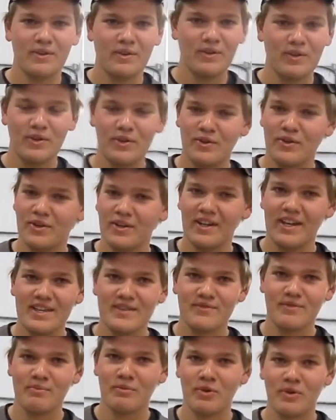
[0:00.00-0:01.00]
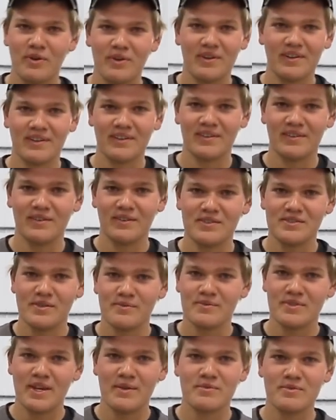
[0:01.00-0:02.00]
You couldn't ask for more, and
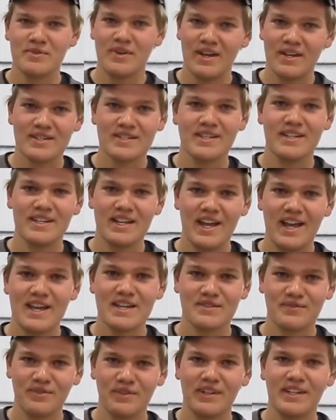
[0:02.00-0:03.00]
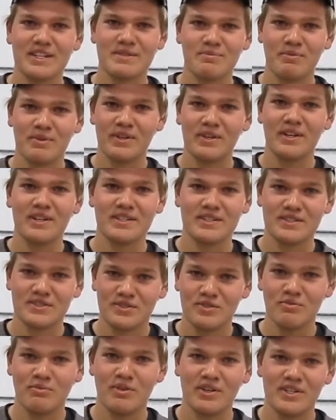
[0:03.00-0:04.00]
sometimes we actually ask for less because it's
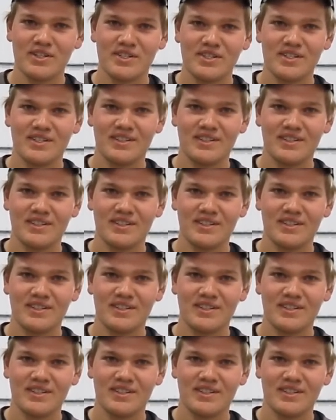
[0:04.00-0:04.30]
too much.